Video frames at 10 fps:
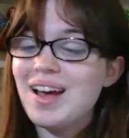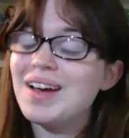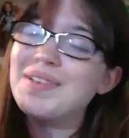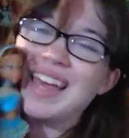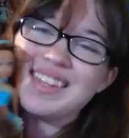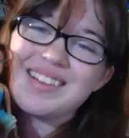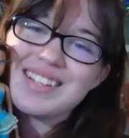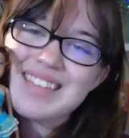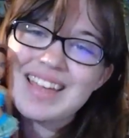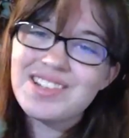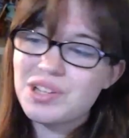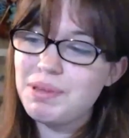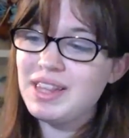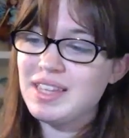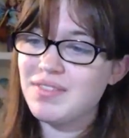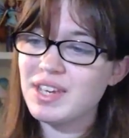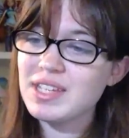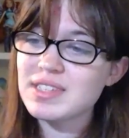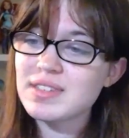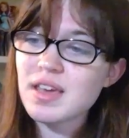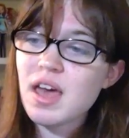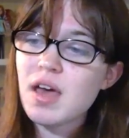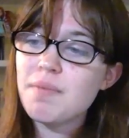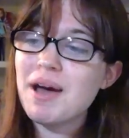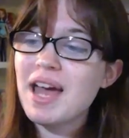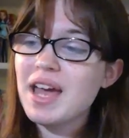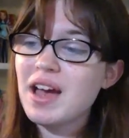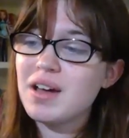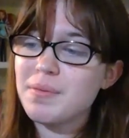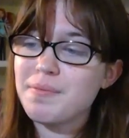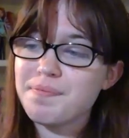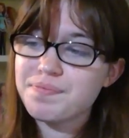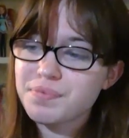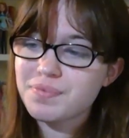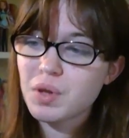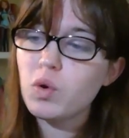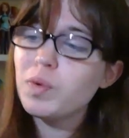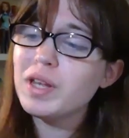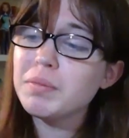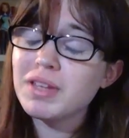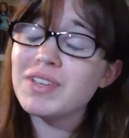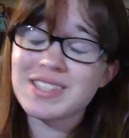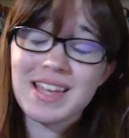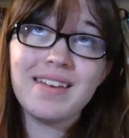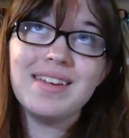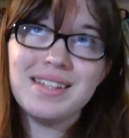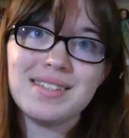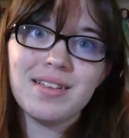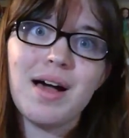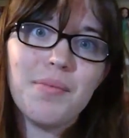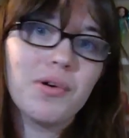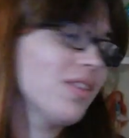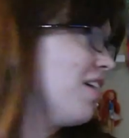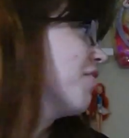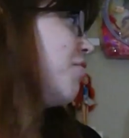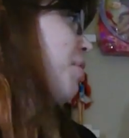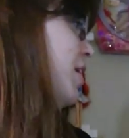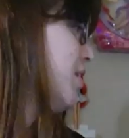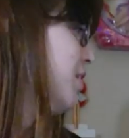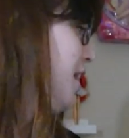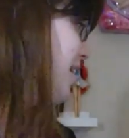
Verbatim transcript: Uh, but yeah, there is Aisha Believix. My um, Old Witty Believix set needs a lot more love, but they